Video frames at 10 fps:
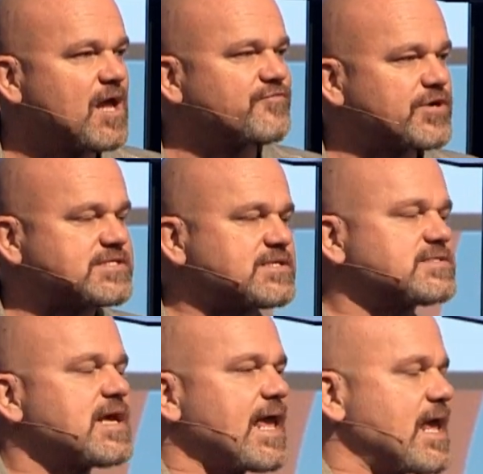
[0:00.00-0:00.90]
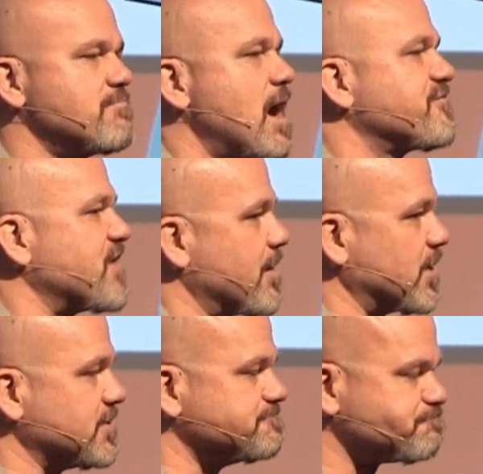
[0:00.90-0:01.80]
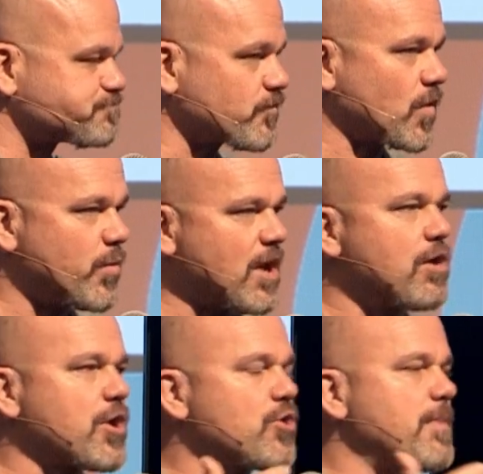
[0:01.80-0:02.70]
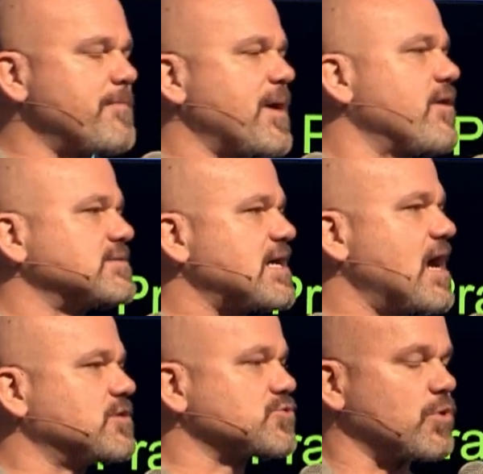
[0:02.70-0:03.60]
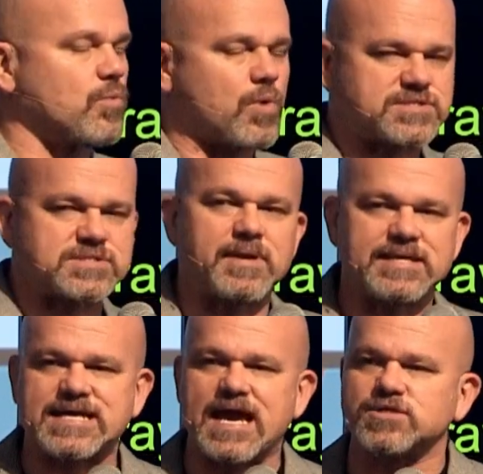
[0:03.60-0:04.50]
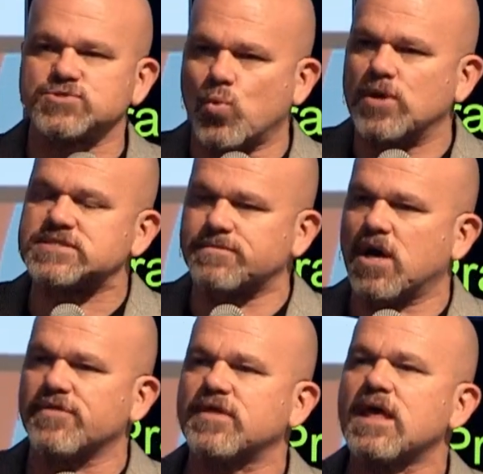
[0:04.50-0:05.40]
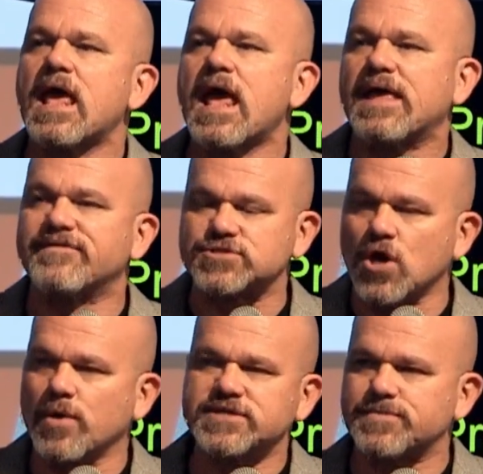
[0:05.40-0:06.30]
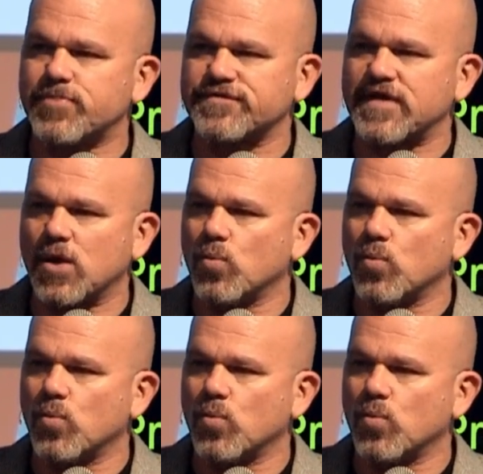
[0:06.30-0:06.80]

For instance, in my family, we all go to my parents' house or somebody's house once a month. And there's always a birthday